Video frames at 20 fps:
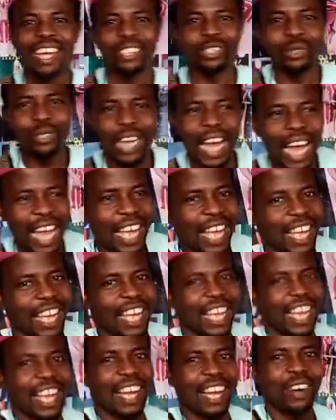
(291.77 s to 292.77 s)

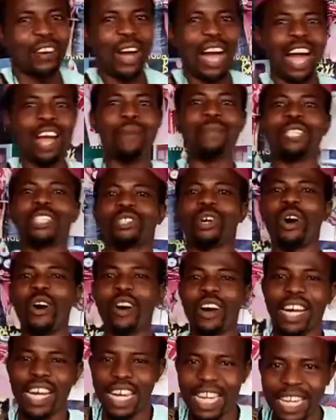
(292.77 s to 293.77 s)
today I will be
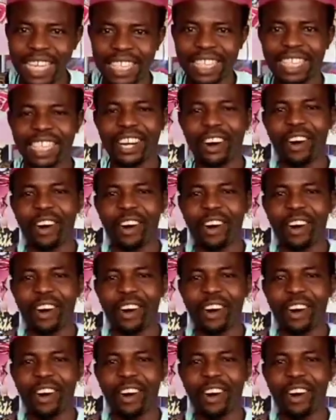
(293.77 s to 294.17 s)
talking